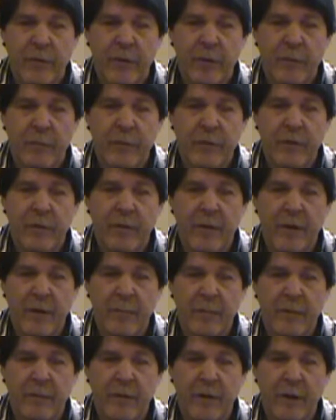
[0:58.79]
home stereo
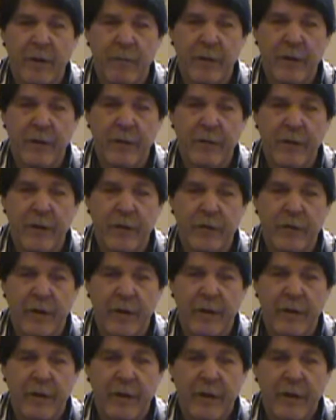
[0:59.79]
amplifier when you
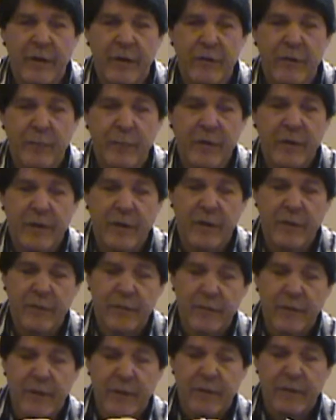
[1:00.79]
DJ is
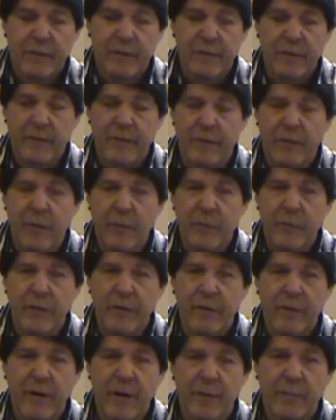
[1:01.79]
because the home
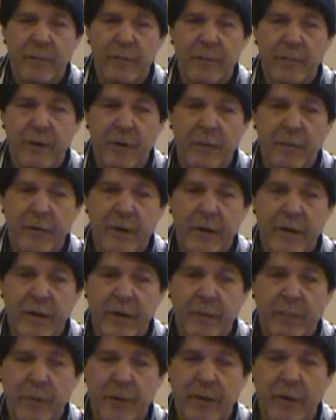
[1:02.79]
stereo amplifier will
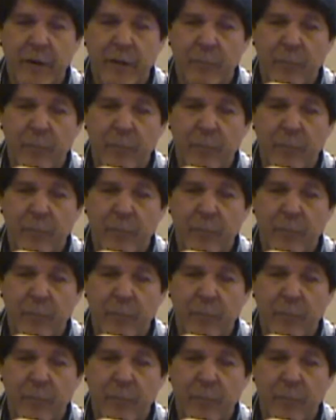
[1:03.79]
heat up a lot